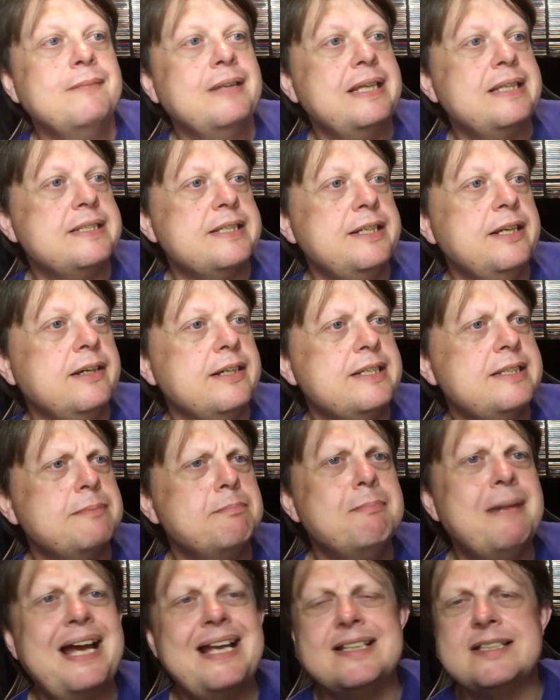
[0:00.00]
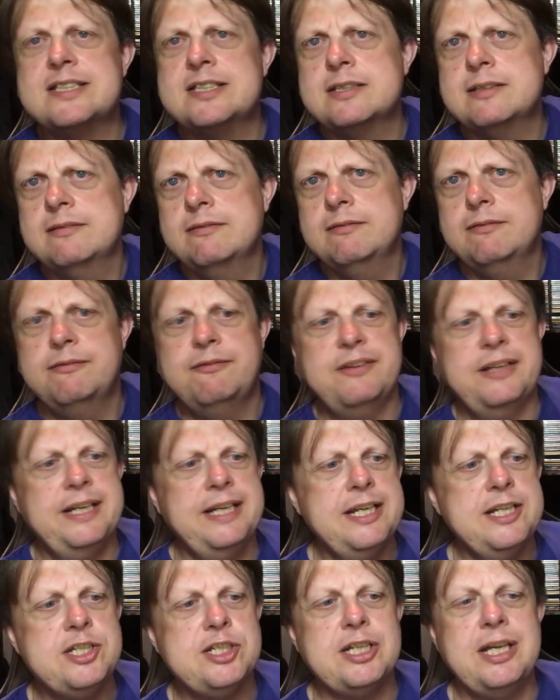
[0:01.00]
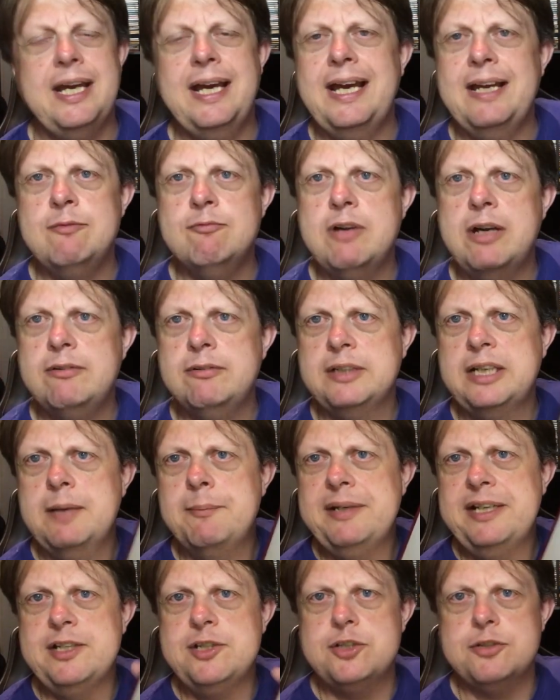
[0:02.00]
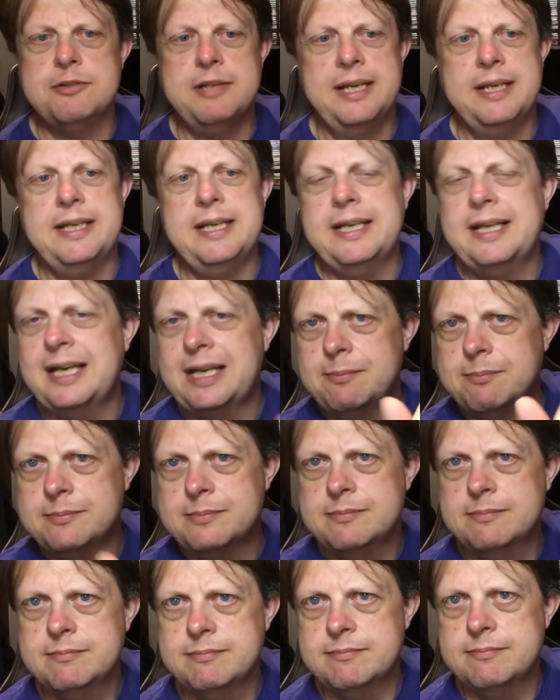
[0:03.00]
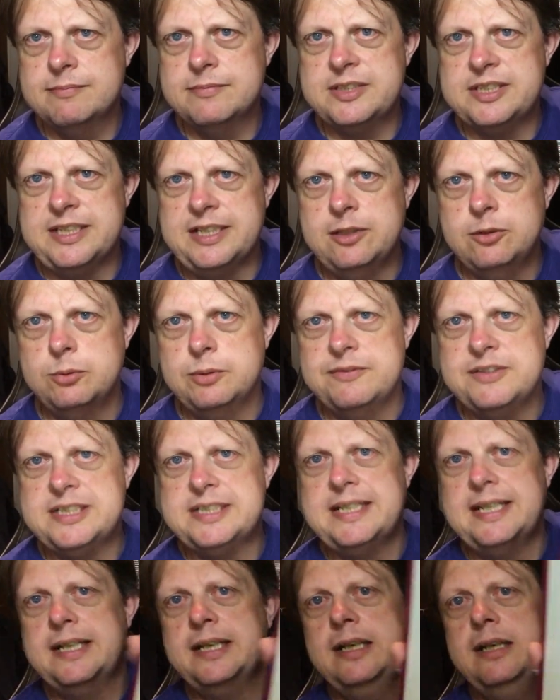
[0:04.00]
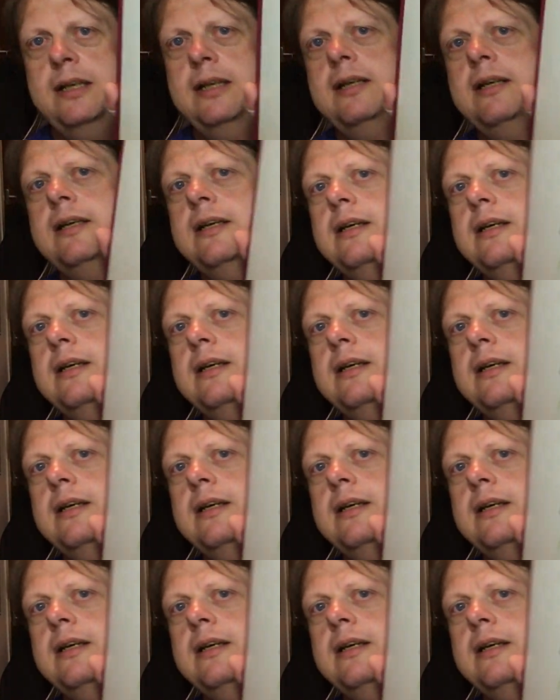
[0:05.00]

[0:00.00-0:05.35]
It's a nice matte finish, and rather than coming in shrink, it came sealed with a sticker,